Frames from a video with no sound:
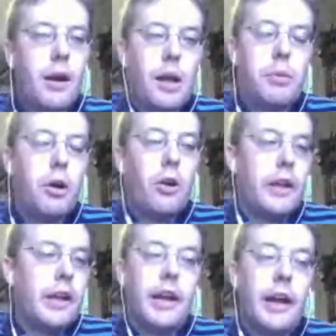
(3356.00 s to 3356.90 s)

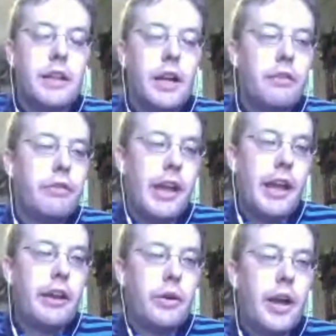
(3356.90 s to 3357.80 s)
all in. I love
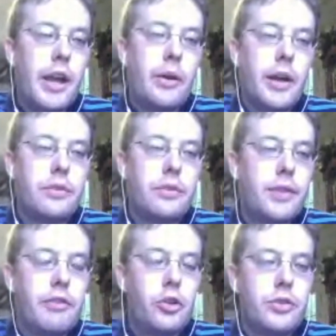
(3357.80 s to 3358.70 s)
the
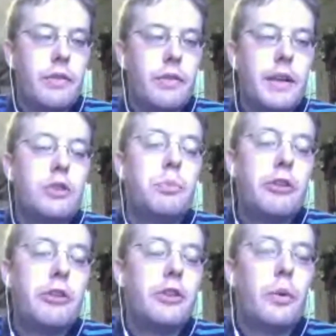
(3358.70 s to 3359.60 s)
AoS Savage Orc stuff,
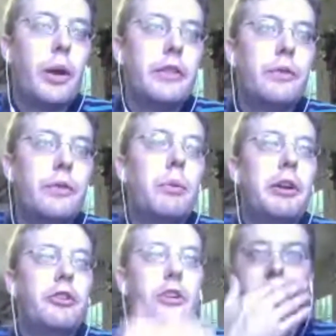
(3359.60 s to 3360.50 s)
especially for running the
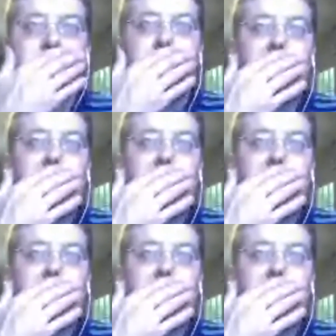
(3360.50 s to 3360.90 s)
formation.